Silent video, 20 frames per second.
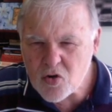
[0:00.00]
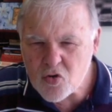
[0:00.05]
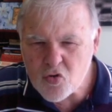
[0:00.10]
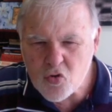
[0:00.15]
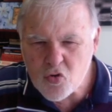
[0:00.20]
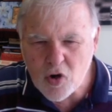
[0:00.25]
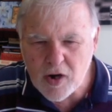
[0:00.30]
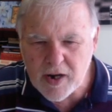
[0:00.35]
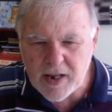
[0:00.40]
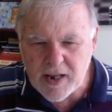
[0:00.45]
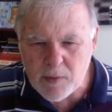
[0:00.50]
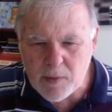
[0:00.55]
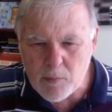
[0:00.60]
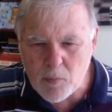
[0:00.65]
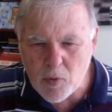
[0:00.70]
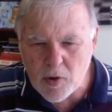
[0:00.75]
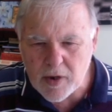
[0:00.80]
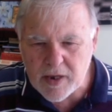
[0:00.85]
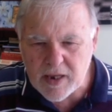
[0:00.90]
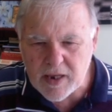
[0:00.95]
Trying to get
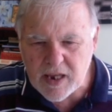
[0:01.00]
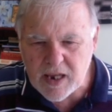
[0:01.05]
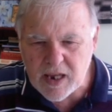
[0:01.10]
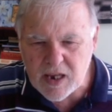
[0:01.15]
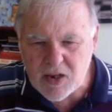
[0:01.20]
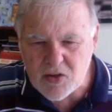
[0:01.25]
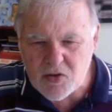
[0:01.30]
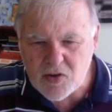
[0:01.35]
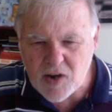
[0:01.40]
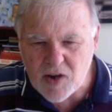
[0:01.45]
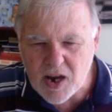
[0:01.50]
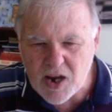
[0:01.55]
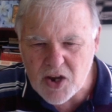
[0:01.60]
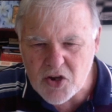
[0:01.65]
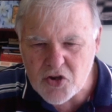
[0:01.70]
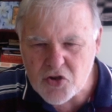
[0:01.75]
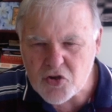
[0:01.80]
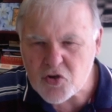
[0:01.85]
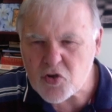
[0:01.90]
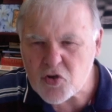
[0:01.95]
my king to
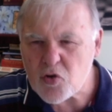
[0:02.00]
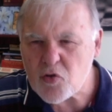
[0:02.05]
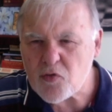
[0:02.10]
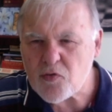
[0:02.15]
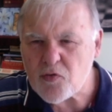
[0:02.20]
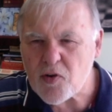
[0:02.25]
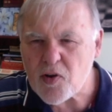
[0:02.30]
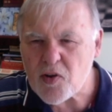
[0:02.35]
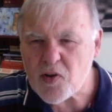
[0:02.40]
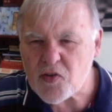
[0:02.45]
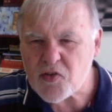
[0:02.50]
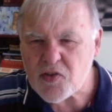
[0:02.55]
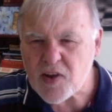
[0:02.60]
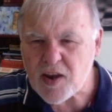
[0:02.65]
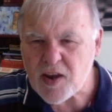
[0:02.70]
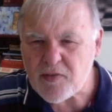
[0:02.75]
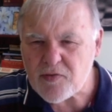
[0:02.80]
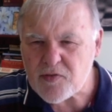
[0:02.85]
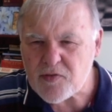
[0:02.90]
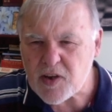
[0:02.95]
h2 for
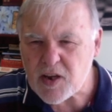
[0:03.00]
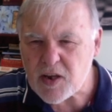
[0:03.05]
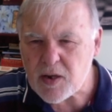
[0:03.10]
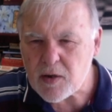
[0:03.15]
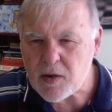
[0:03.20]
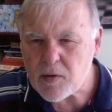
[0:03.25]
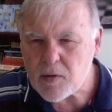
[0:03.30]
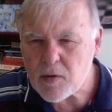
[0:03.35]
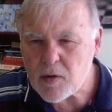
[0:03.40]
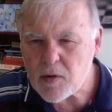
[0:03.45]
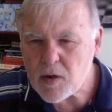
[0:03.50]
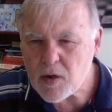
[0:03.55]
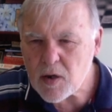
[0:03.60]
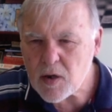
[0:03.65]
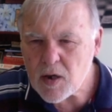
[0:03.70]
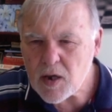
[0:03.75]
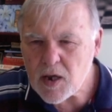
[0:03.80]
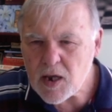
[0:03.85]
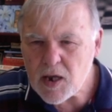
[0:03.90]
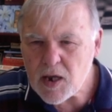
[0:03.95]
safety.
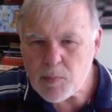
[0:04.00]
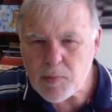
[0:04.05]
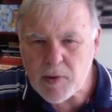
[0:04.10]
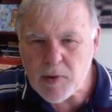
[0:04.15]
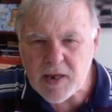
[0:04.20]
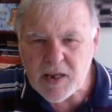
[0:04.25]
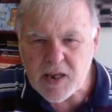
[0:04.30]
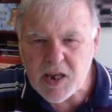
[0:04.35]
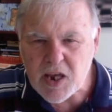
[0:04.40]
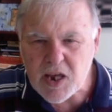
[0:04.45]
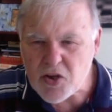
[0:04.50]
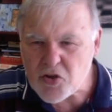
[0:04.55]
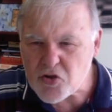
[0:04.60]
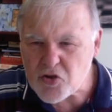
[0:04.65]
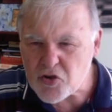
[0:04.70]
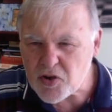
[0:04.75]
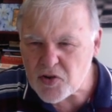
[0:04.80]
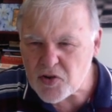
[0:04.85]
He played king g7.